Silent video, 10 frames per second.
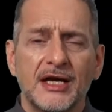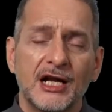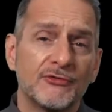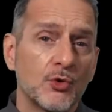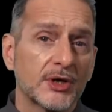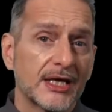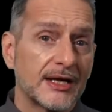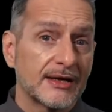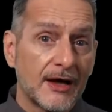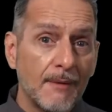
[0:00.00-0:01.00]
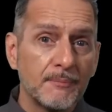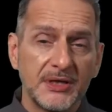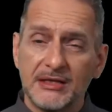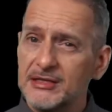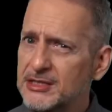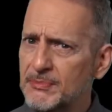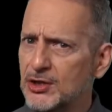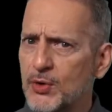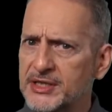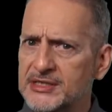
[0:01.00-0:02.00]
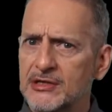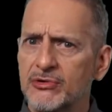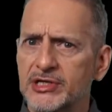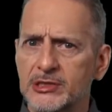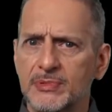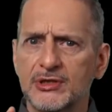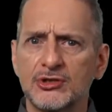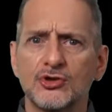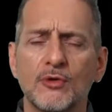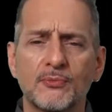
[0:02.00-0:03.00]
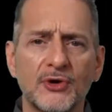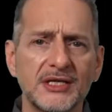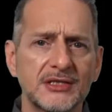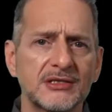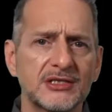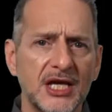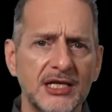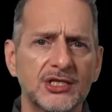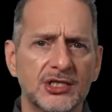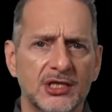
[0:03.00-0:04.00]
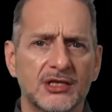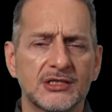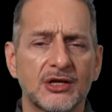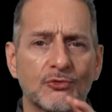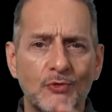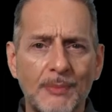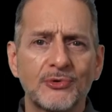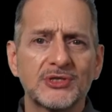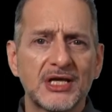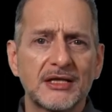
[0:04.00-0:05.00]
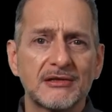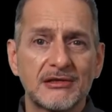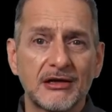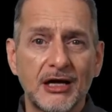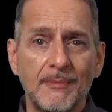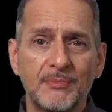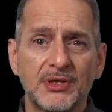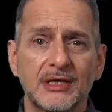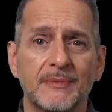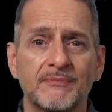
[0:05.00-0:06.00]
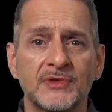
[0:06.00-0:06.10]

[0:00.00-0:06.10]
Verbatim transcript: And if you're working at a company, this can be quite serious because your presentations represent the company.